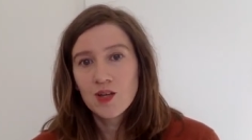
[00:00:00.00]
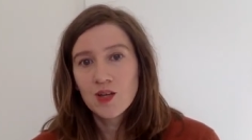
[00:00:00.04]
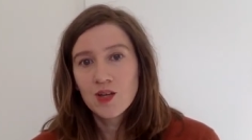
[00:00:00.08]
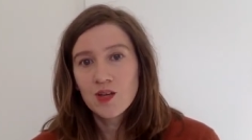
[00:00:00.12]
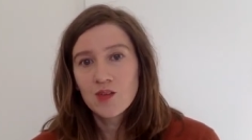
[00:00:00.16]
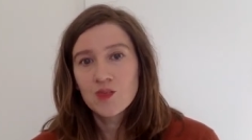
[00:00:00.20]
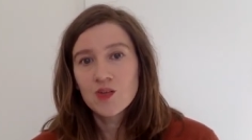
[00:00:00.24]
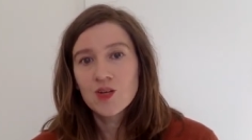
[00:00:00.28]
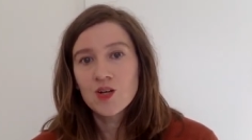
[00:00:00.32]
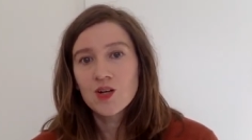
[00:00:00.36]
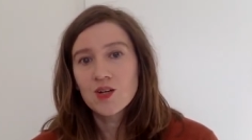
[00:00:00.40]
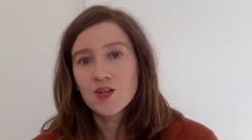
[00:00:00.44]

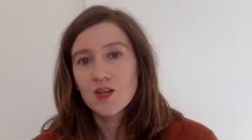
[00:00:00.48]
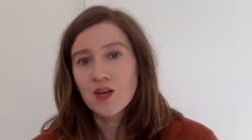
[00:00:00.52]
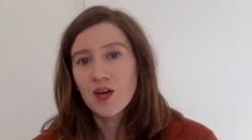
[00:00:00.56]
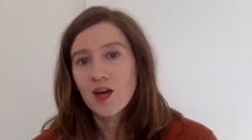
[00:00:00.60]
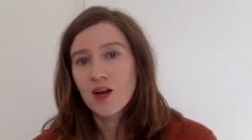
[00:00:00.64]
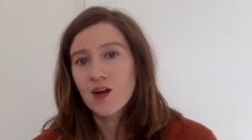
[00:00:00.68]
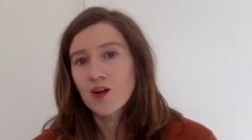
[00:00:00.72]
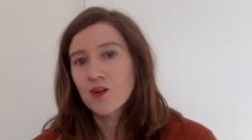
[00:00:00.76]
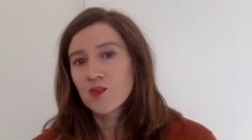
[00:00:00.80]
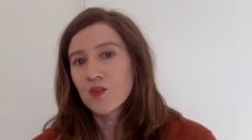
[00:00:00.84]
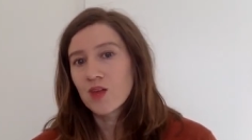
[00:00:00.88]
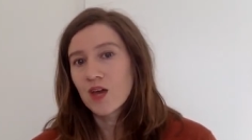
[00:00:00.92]
If your
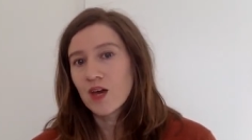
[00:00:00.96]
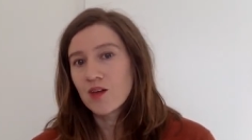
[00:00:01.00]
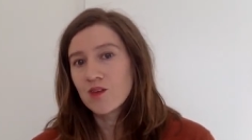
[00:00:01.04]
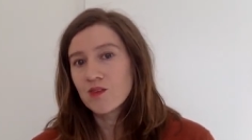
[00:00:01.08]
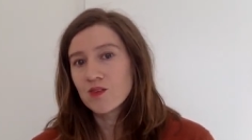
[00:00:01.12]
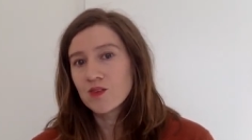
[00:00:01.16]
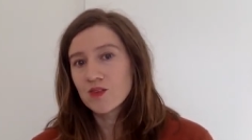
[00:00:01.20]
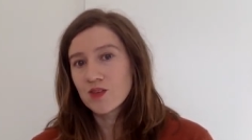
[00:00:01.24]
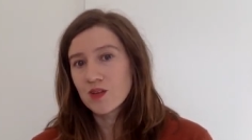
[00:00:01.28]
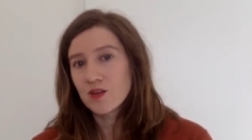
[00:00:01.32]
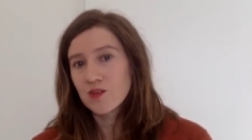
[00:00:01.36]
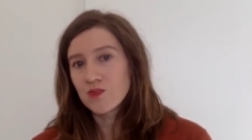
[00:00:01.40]
entire life
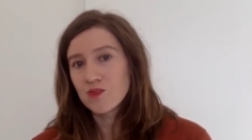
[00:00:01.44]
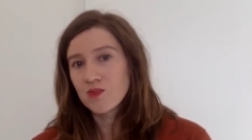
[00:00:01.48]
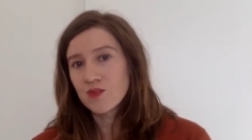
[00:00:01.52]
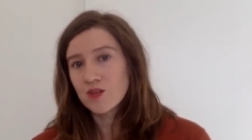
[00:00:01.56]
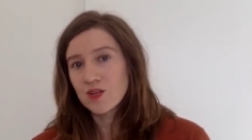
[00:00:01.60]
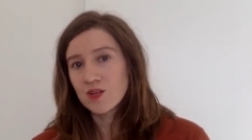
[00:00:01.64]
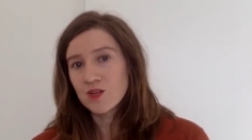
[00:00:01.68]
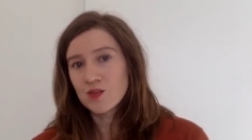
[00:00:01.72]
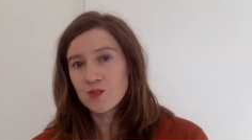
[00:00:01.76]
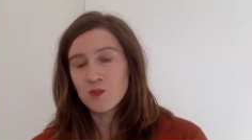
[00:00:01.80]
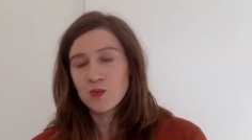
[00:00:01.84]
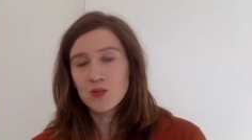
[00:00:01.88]
is on
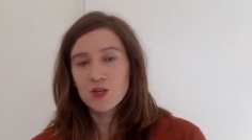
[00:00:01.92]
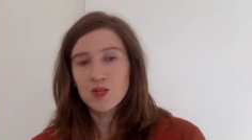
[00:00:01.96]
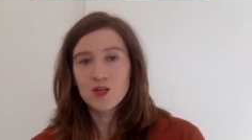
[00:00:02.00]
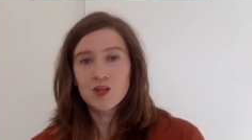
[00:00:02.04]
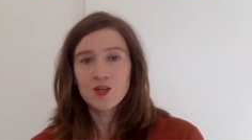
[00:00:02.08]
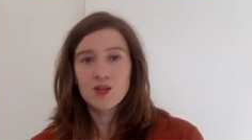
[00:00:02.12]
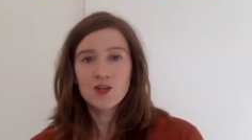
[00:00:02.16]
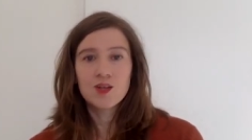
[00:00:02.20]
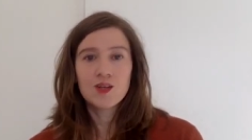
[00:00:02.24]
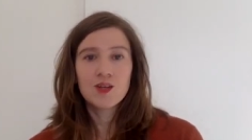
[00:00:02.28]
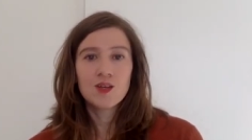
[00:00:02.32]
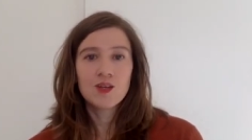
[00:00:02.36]

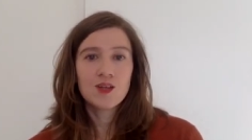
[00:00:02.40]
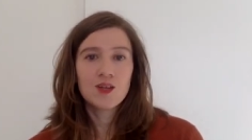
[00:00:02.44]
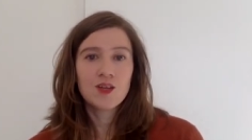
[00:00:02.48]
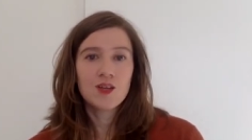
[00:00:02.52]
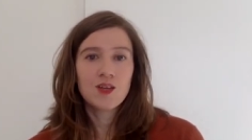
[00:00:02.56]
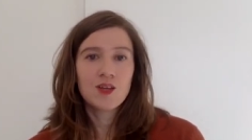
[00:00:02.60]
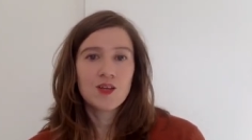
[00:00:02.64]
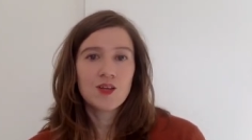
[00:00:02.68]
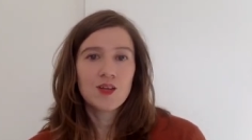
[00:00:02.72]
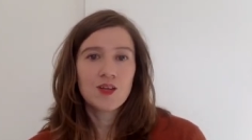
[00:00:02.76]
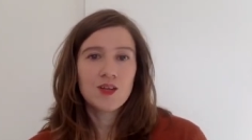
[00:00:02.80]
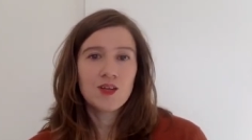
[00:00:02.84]
Facebook,
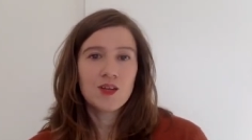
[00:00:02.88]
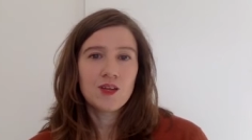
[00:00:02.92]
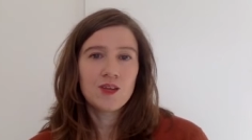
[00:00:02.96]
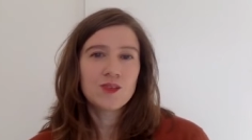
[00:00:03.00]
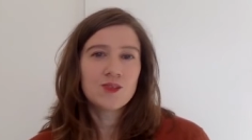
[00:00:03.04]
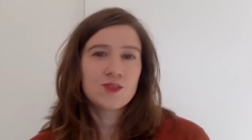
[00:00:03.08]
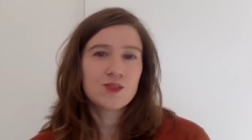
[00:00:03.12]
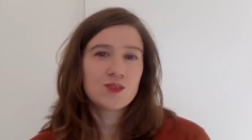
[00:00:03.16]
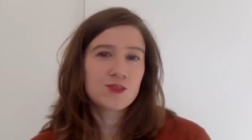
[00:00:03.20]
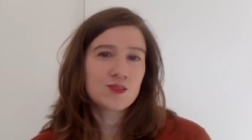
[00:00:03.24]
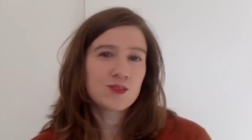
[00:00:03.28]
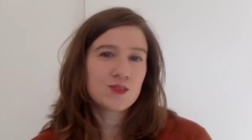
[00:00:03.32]

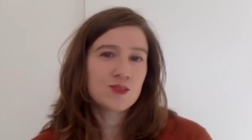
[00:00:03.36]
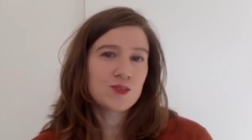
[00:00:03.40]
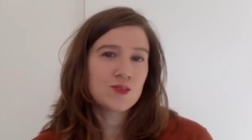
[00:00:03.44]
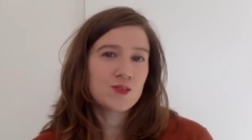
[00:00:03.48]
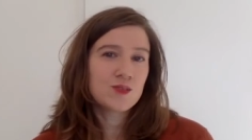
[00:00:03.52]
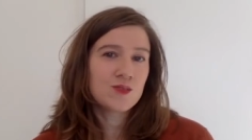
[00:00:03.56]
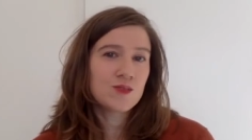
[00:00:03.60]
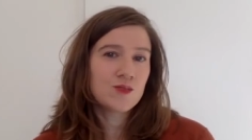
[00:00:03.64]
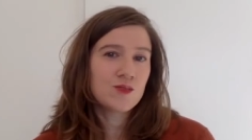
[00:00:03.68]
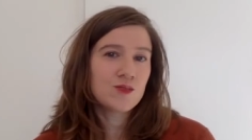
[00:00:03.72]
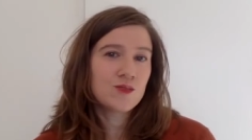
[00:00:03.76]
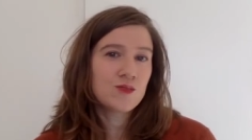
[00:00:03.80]
it's
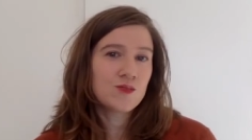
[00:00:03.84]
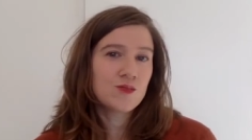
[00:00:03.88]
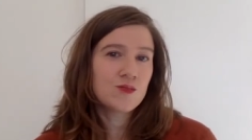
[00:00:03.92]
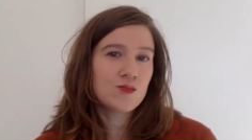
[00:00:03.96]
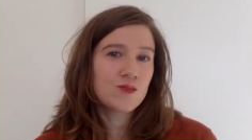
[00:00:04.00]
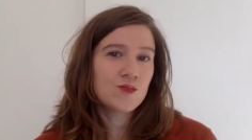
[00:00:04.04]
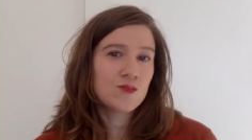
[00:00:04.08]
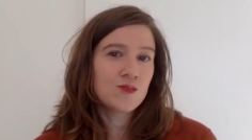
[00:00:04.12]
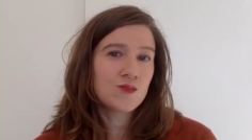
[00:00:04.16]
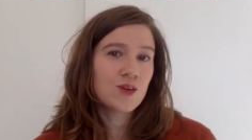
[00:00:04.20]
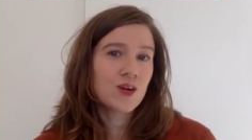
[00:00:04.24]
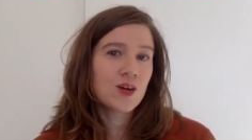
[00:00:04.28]

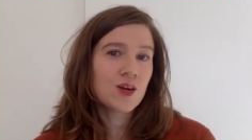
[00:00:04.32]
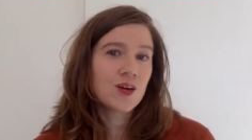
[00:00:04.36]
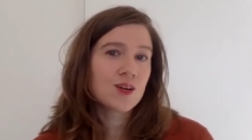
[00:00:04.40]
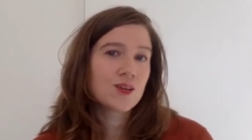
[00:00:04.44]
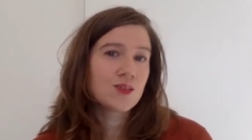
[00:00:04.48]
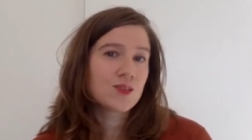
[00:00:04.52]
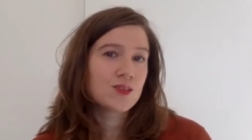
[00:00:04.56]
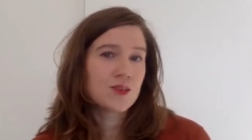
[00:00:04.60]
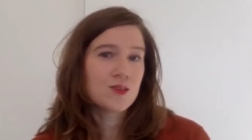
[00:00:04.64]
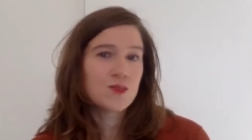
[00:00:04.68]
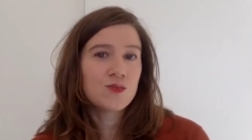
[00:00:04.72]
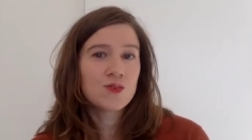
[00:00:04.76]
very
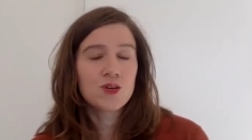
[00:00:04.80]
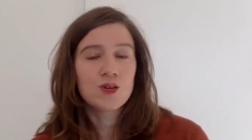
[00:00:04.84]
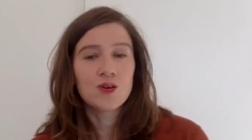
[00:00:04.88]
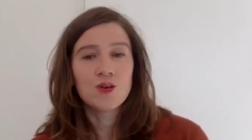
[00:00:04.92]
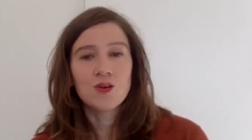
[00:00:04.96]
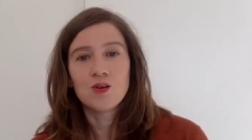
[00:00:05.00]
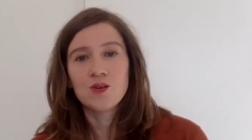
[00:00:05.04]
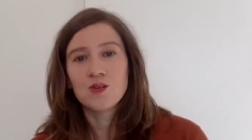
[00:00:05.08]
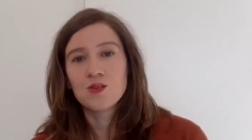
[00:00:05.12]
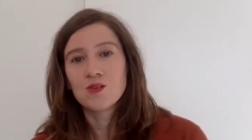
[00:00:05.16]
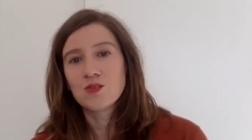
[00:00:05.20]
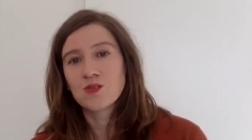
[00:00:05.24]

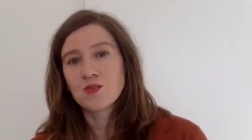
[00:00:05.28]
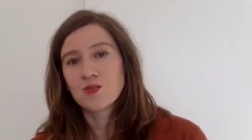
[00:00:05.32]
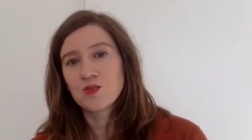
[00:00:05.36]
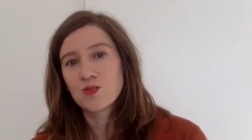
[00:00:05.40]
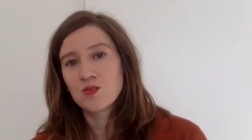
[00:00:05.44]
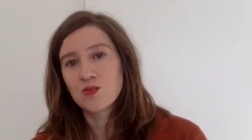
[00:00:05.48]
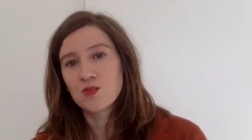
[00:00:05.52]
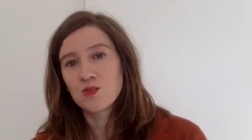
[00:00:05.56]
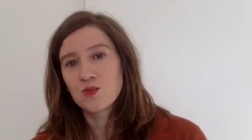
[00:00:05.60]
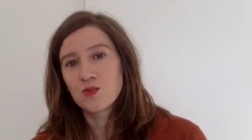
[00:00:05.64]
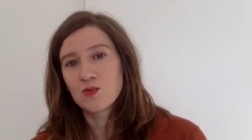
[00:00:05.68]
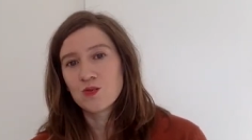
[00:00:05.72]
difficult
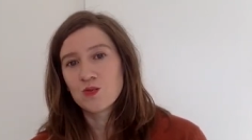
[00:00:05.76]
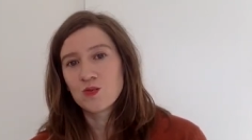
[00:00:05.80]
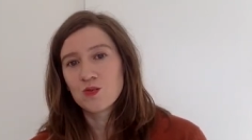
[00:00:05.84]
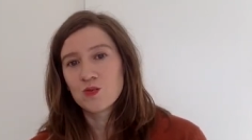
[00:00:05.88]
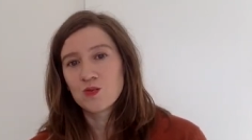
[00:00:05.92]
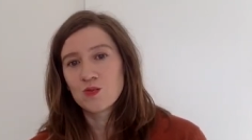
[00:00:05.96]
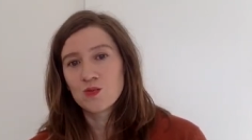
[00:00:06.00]
to